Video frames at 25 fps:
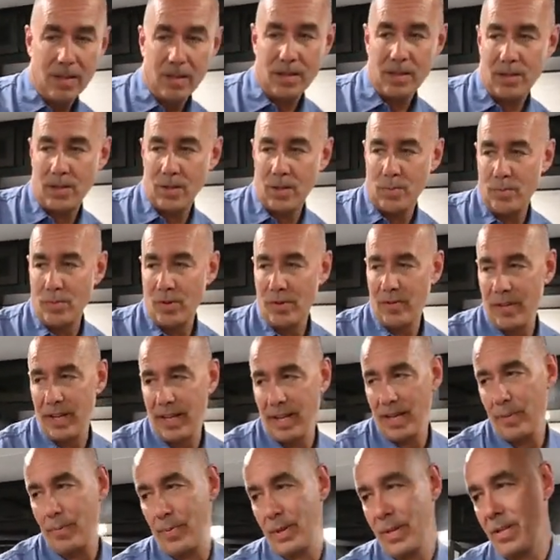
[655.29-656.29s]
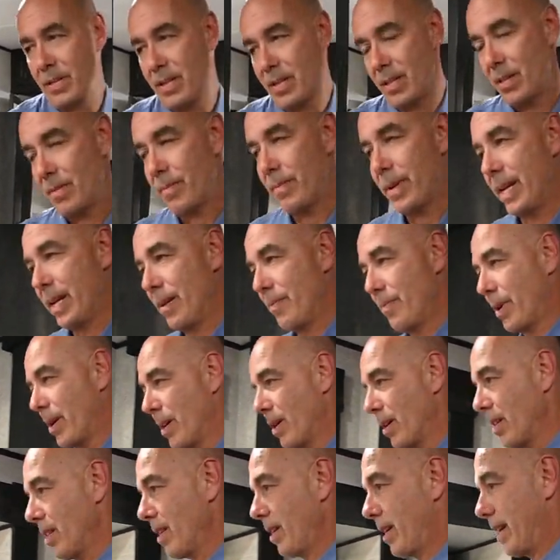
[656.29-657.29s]
So moving up into the main
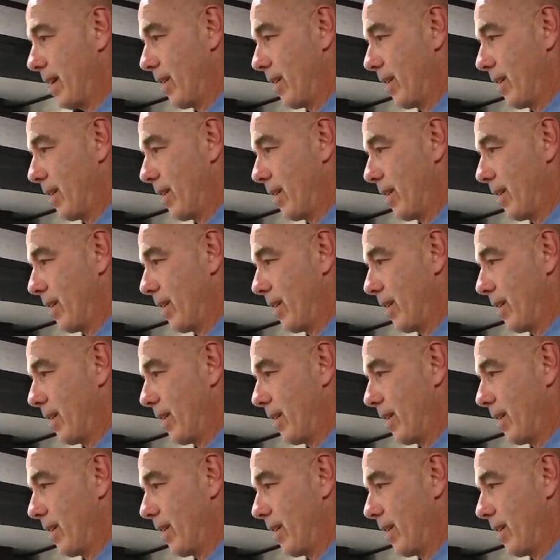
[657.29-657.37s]
part of the